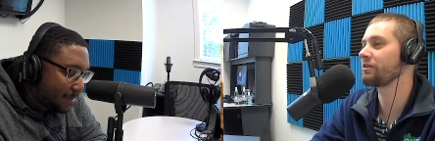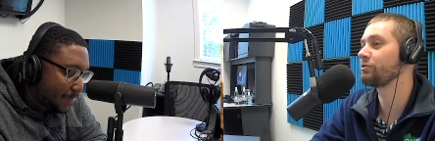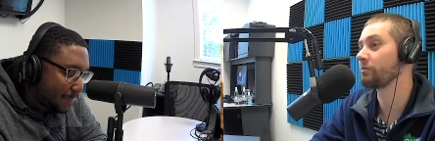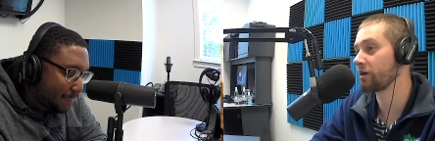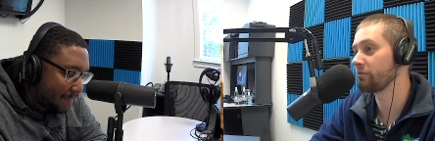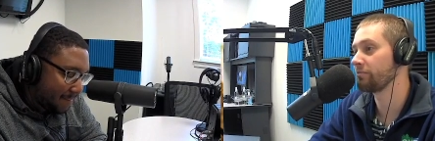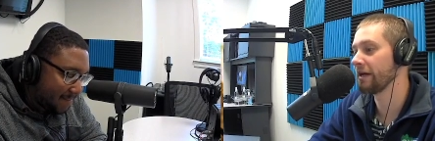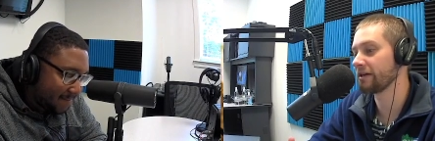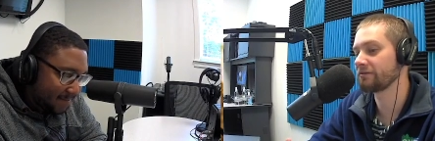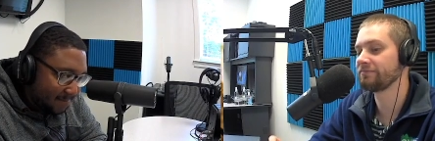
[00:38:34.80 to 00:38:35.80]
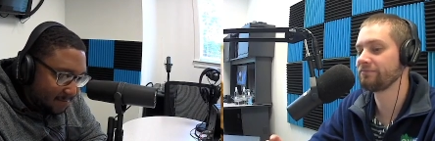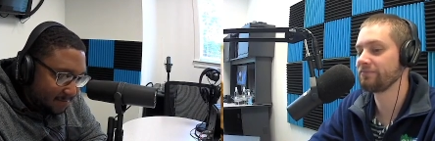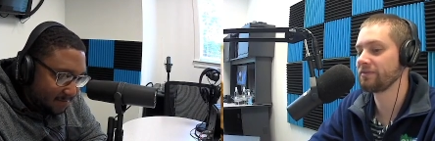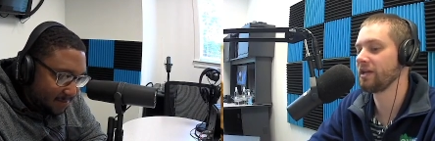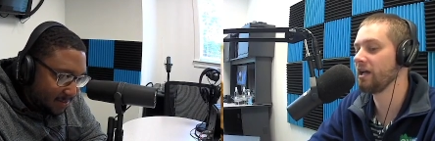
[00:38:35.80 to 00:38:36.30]
Speaker 1: got Cooper Kupp back,
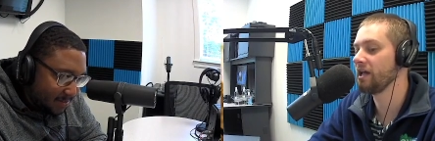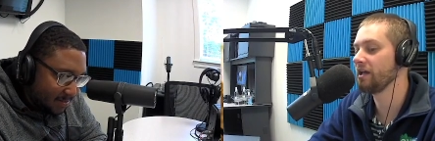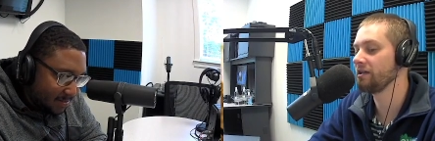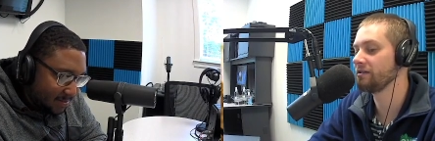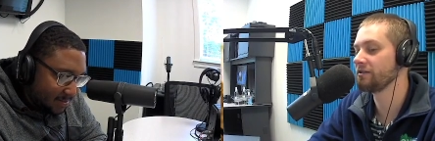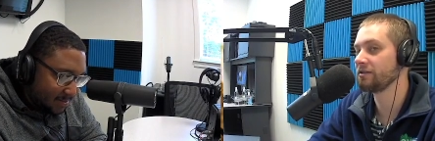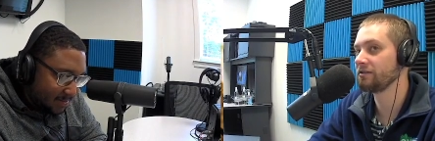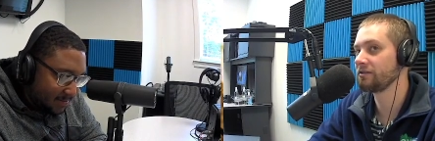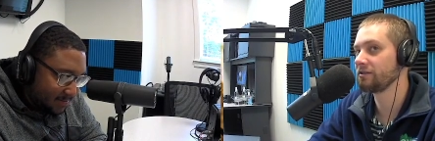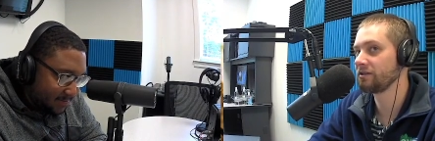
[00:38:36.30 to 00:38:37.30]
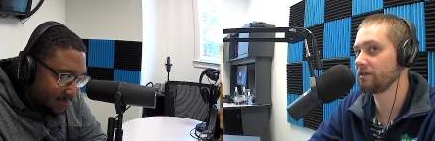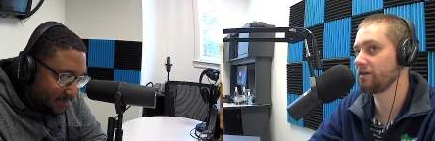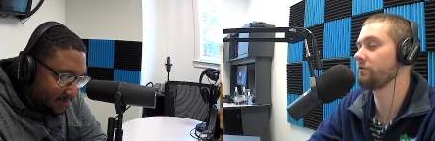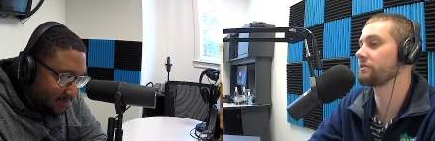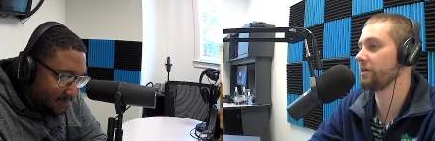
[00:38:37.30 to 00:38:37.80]
and
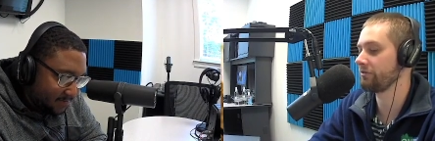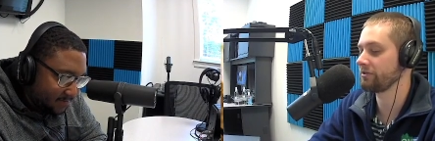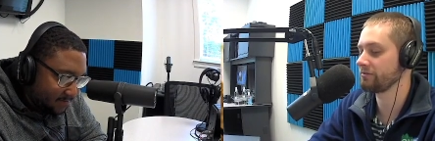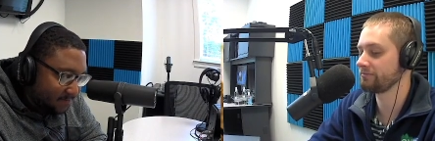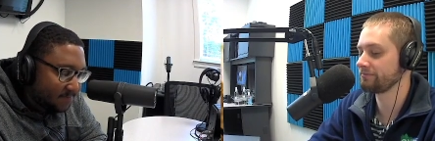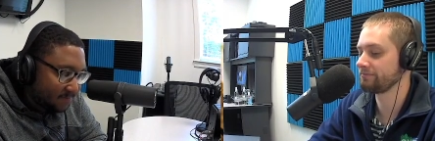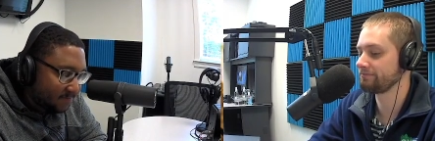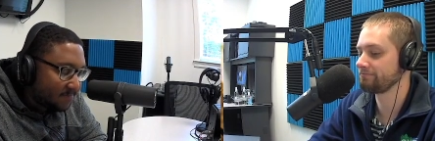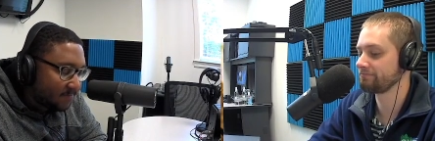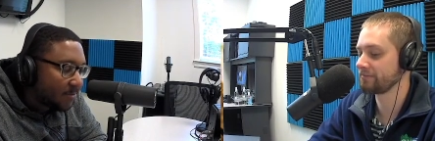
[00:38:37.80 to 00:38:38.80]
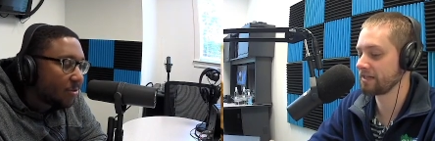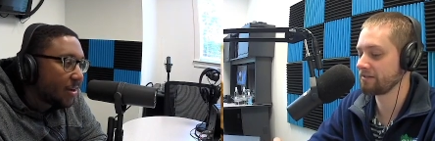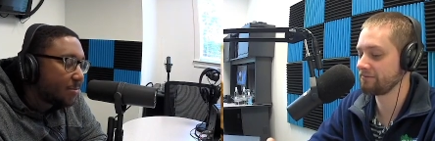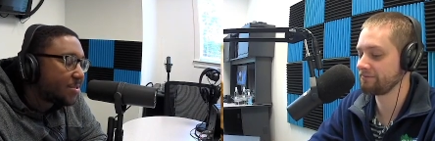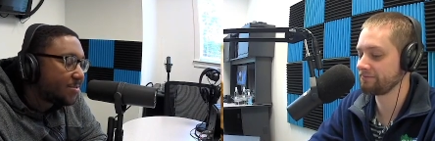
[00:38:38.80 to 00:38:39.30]
he looks healthy. The
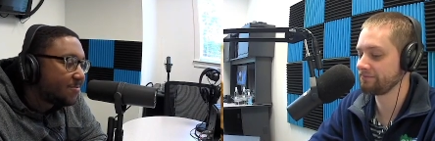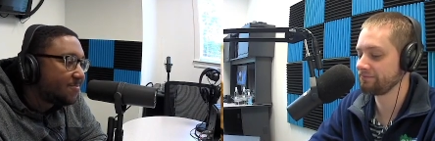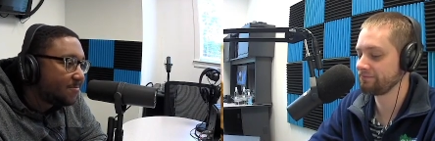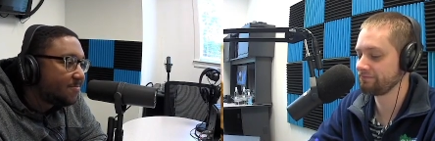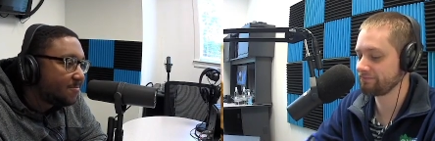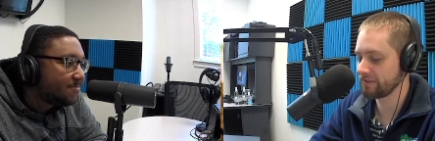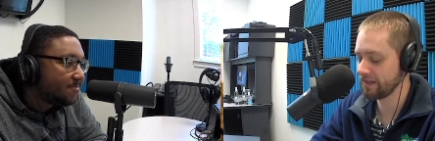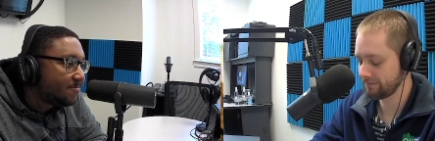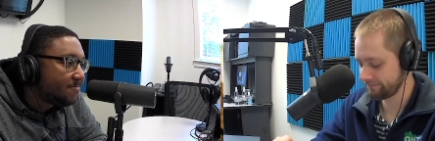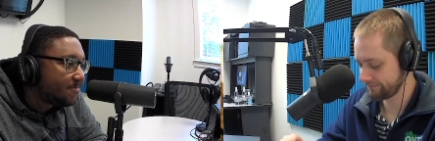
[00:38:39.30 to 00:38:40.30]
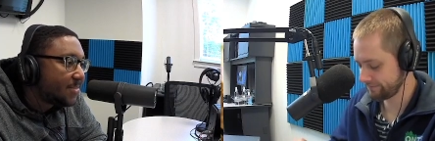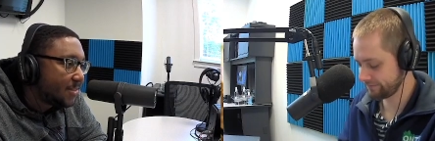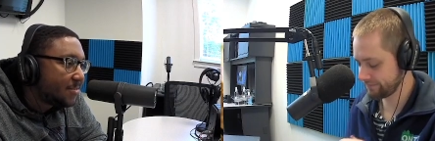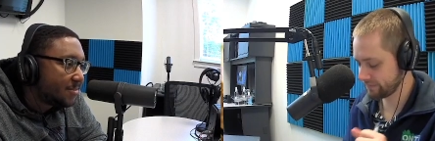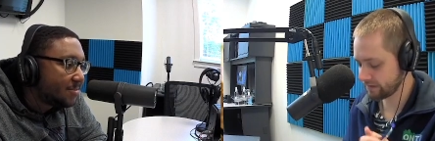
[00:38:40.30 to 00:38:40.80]
Rams. Yeah,
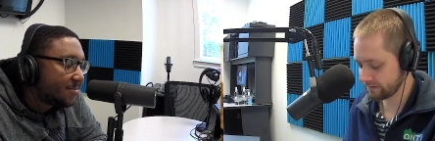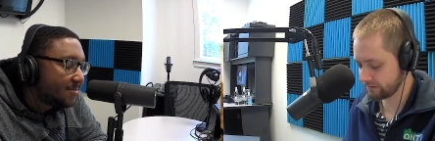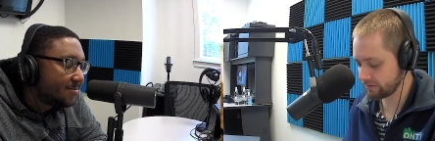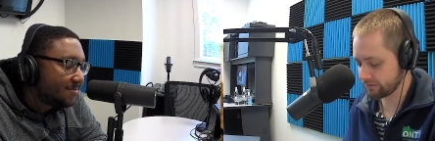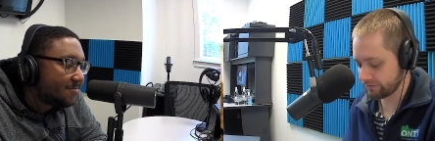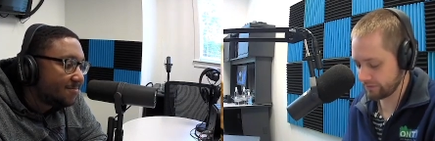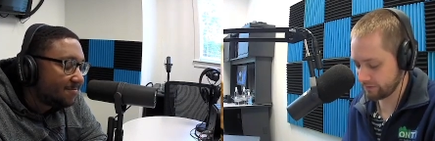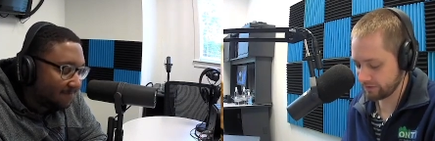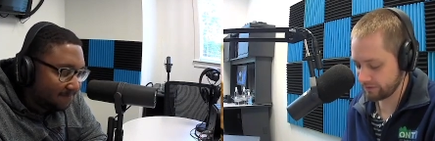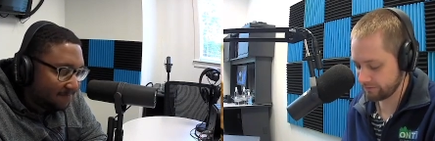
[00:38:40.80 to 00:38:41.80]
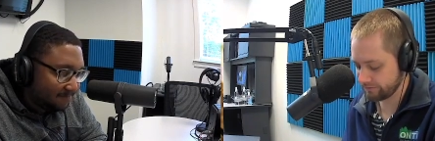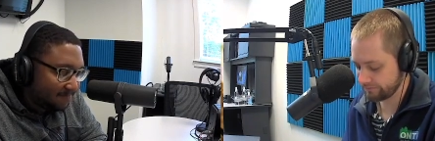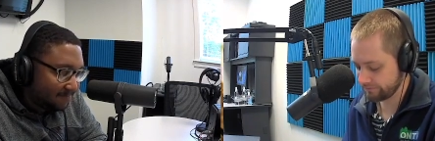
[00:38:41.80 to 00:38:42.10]
I'm going with the Rams too.